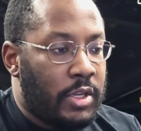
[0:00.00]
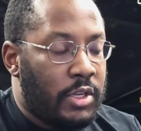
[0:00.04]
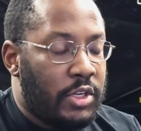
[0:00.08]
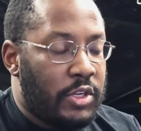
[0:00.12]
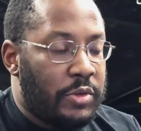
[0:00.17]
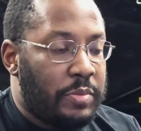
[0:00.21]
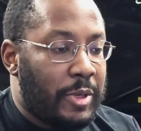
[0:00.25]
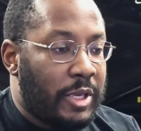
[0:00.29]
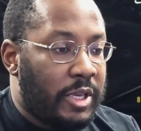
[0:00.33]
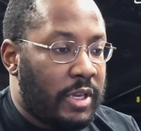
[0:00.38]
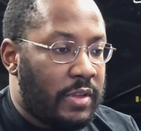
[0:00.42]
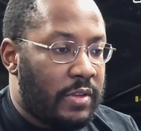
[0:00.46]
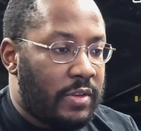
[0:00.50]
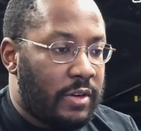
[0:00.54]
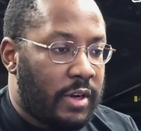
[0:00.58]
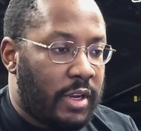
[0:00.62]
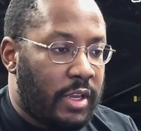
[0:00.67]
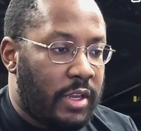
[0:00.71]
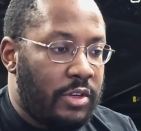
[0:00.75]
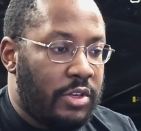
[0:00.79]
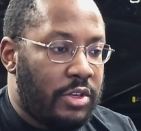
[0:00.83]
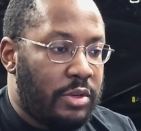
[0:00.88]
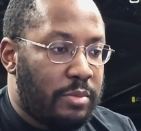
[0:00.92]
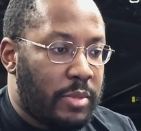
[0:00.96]
just because
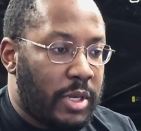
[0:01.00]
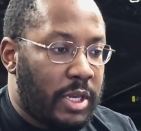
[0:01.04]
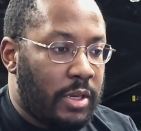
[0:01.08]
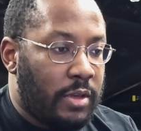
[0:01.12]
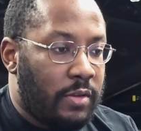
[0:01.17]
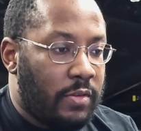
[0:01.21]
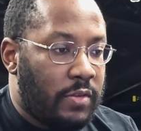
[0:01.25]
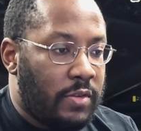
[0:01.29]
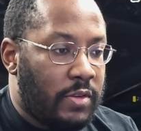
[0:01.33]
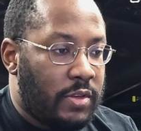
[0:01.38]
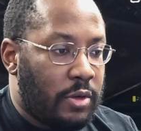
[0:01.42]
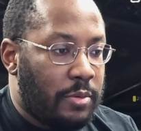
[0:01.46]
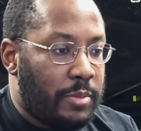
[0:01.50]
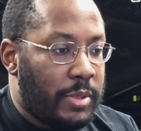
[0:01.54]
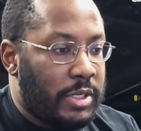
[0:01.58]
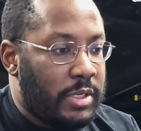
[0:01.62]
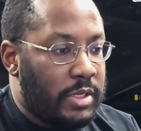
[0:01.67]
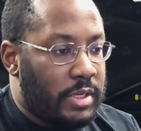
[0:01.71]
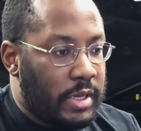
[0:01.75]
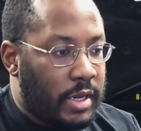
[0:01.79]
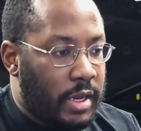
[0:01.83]
our engine bay is so much